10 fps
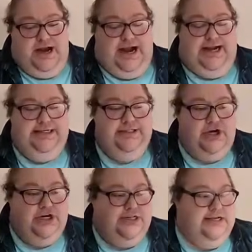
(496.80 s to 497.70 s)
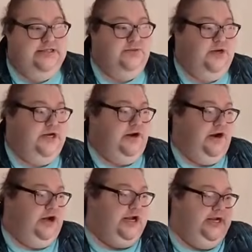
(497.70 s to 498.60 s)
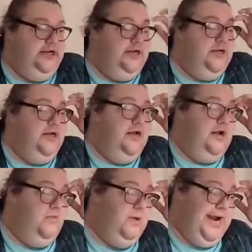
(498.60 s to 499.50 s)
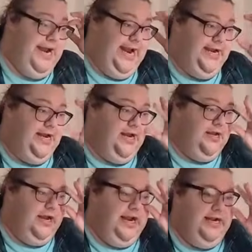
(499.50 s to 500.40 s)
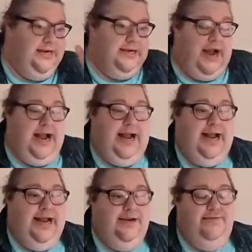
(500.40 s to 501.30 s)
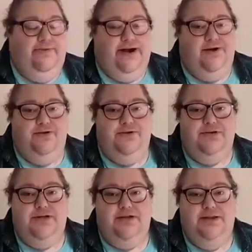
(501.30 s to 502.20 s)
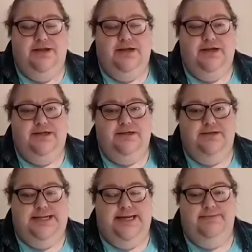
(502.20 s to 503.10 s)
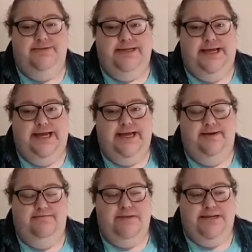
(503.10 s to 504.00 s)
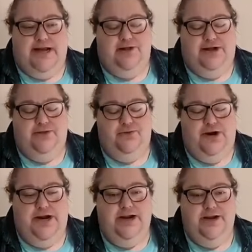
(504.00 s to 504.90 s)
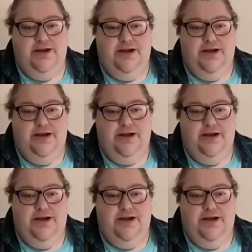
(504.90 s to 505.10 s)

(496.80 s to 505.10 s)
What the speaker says: I started this one on white Ada, and I had found the DMC metallic thread,